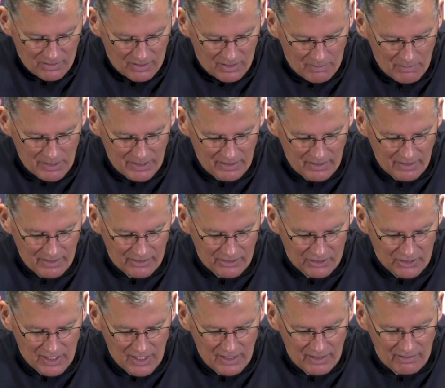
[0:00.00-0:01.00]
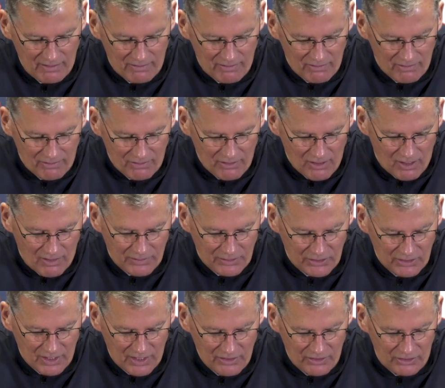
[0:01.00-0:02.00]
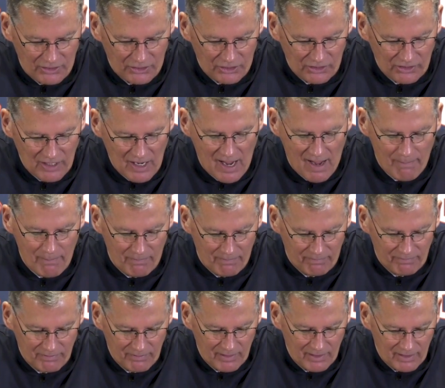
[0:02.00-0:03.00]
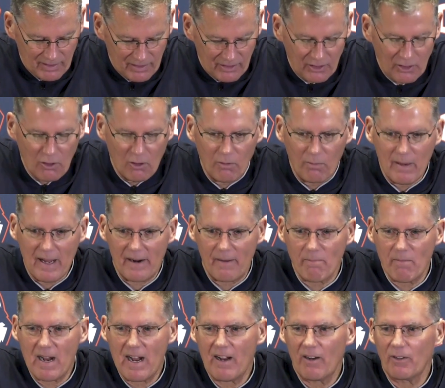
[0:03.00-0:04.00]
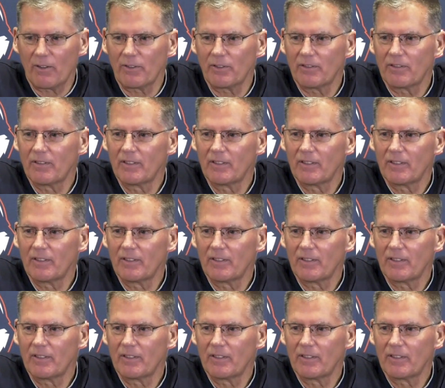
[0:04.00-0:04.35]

come into the state, and all of a sudden you stop. You go about a mile